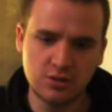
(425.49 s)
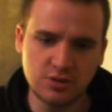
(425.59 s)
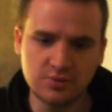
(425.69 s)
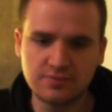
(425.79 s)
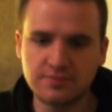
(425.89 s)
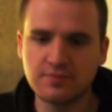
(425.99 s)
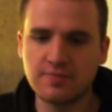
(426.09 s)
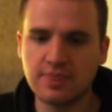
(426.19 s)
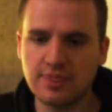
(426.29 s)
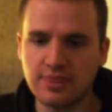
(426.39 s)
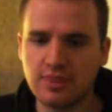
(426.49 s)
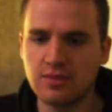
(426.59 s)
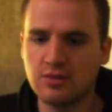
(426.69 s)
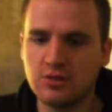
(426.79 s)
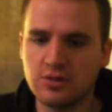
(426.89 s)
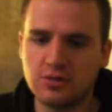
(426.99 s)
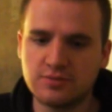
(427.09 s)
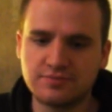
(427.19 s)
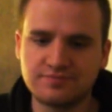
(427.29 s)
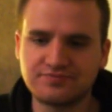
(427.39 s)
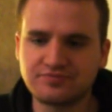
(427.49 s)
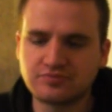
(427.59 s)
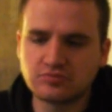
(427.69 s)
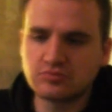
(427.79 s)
Nothing is said.